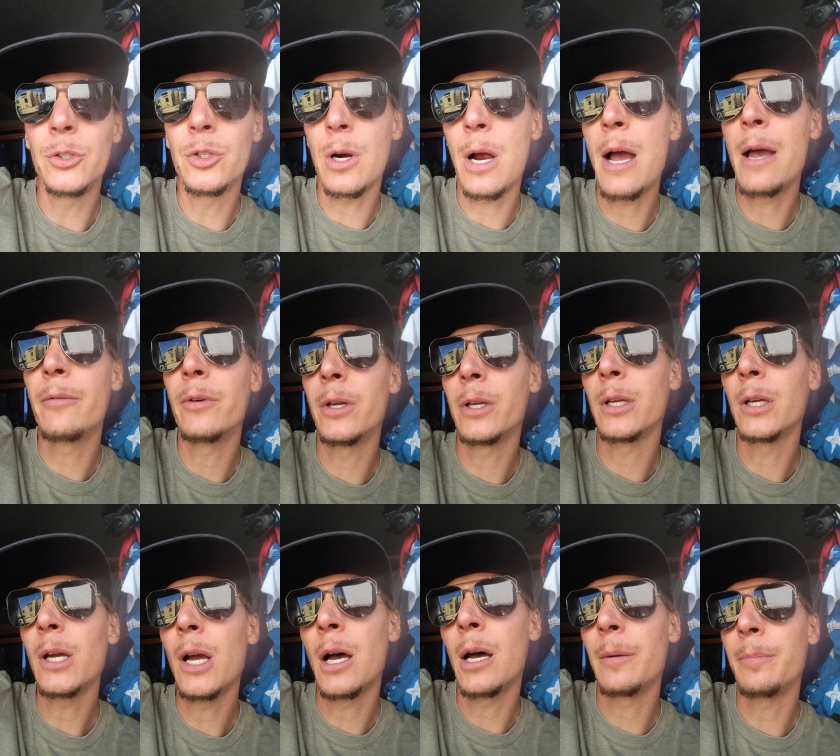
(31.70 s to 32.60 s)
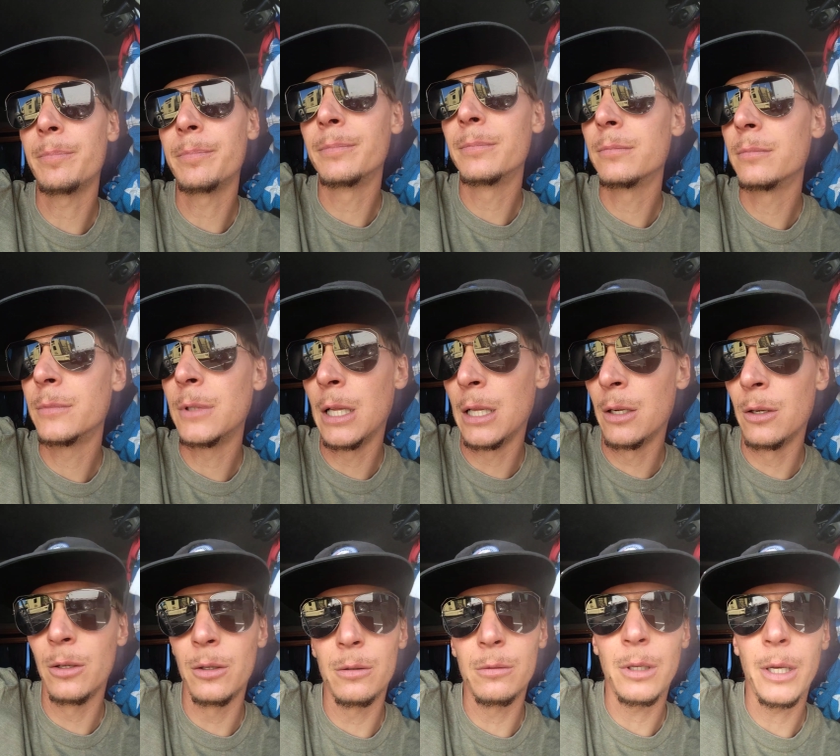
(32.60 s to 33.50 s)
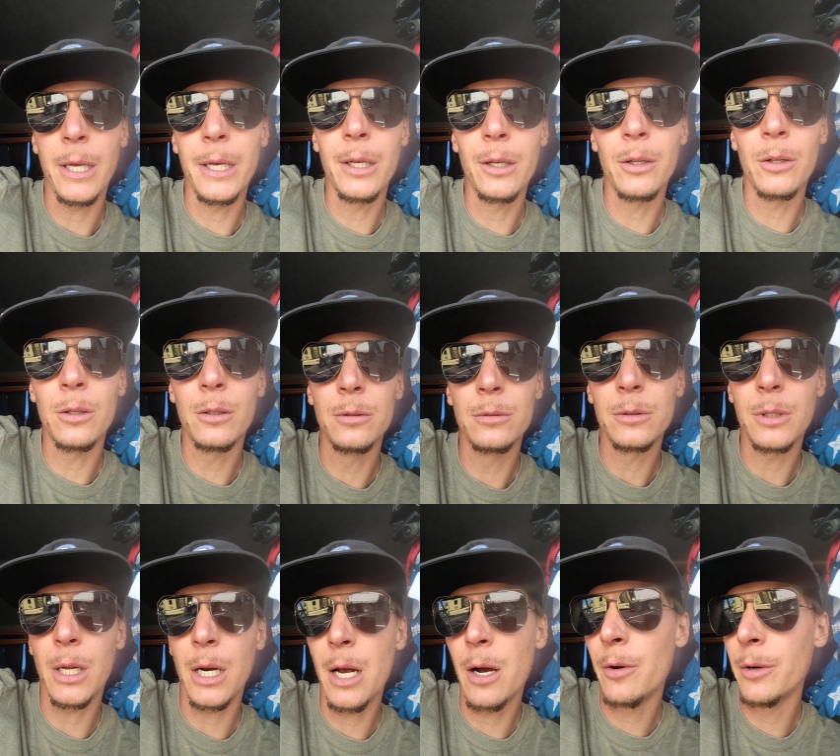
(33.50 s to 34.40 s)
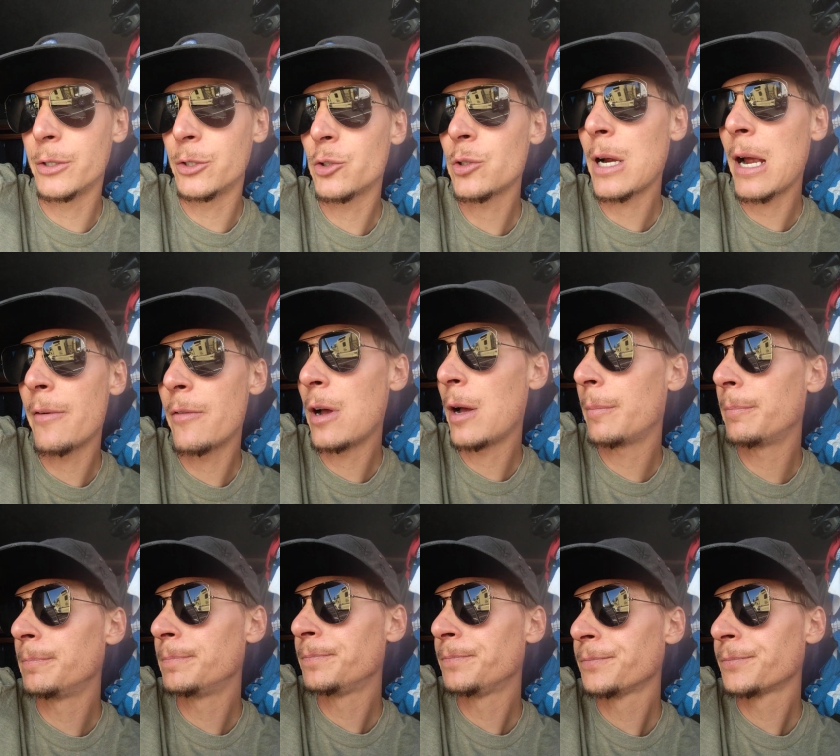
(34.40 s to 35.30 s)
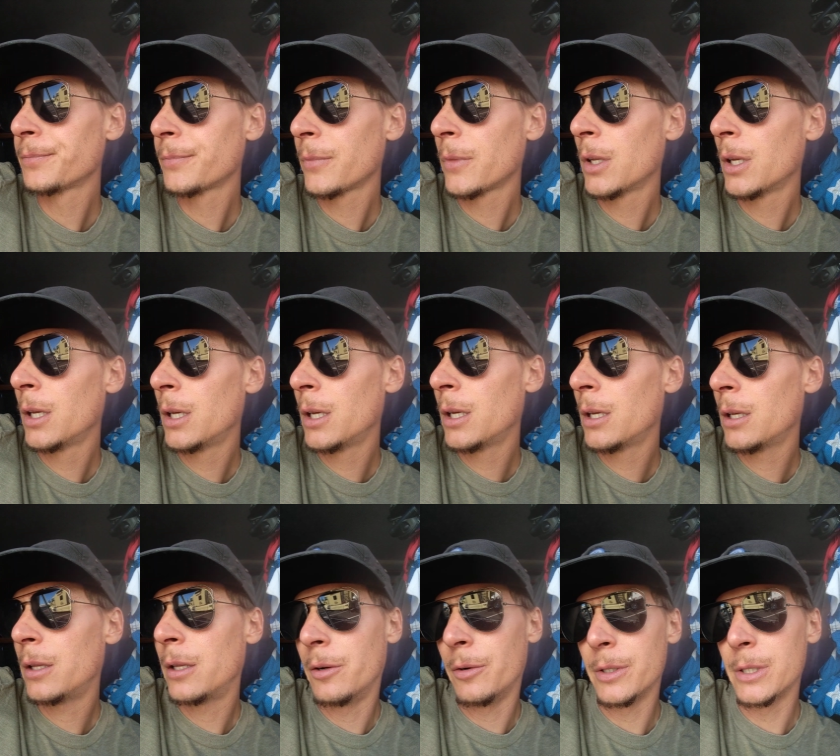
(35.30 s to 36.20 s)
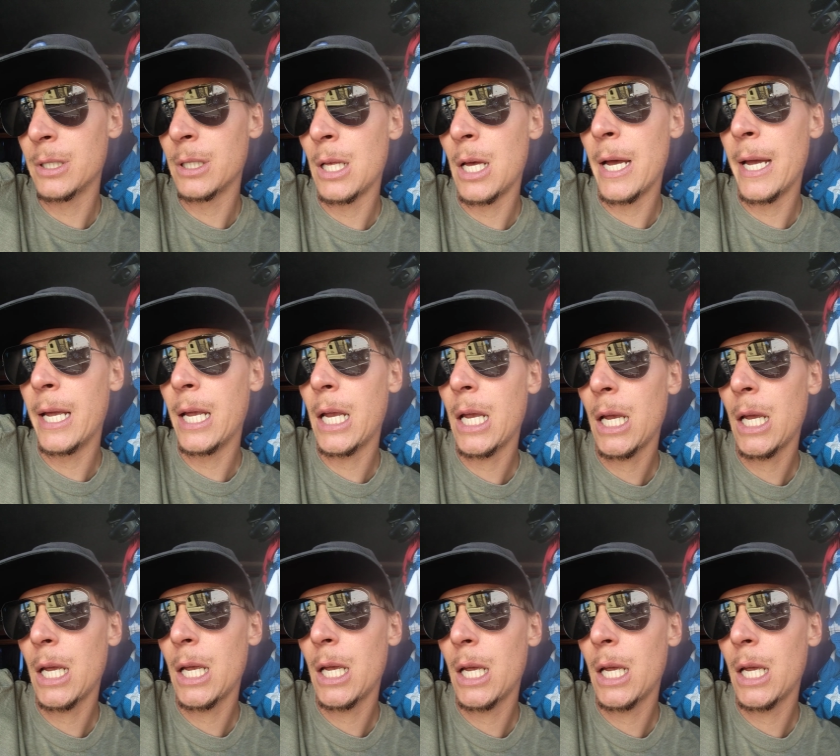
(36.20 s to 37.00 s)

driving up the little hill that I always drive up, there was like,